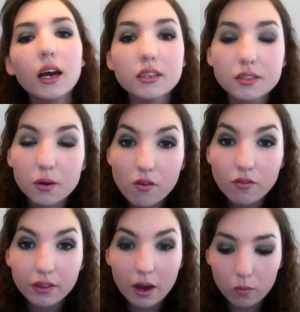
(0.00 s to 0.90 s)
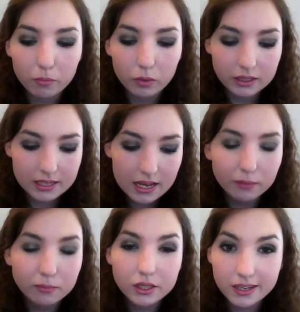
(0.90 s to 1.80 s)
I just go over that one more
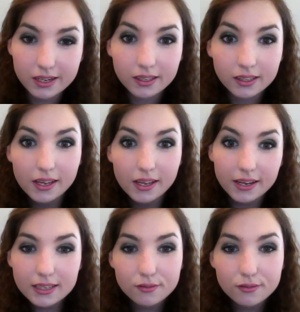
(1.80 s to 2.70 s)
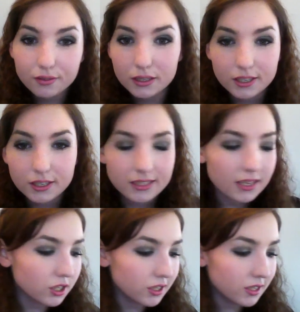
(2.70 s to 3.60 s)
time, just a nice finishing
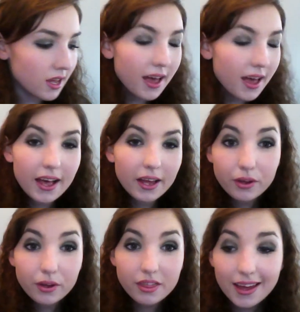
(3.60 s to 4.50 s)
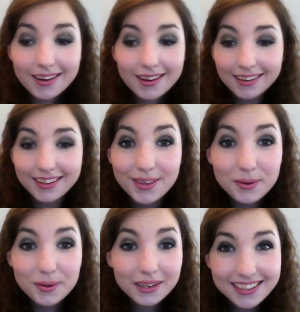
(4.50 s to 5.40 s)
touch. And with that,
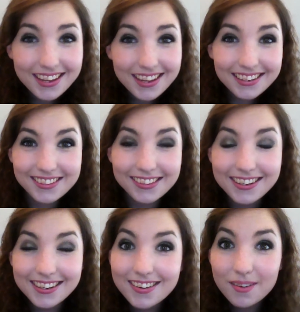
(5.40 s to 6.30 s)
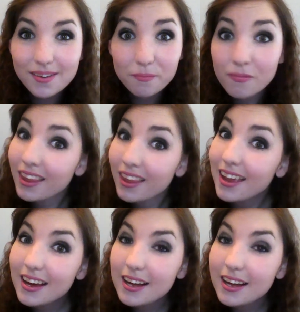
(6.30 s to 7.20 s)
you are done. So,
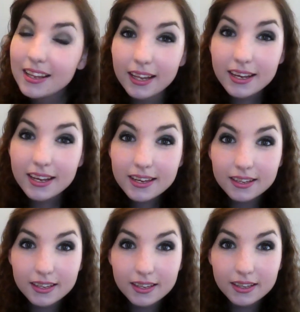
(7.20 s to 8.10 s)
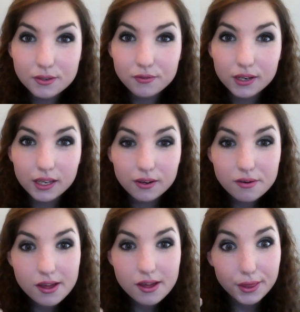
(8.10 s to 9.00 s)
like this
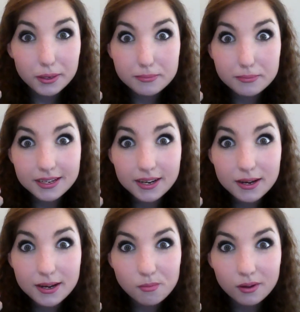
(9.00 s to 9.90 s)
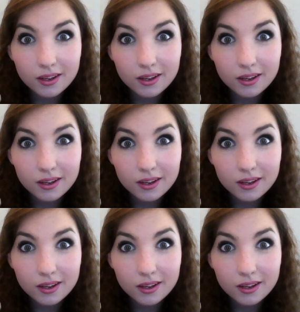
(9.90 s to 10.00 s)
video, thumbs it up,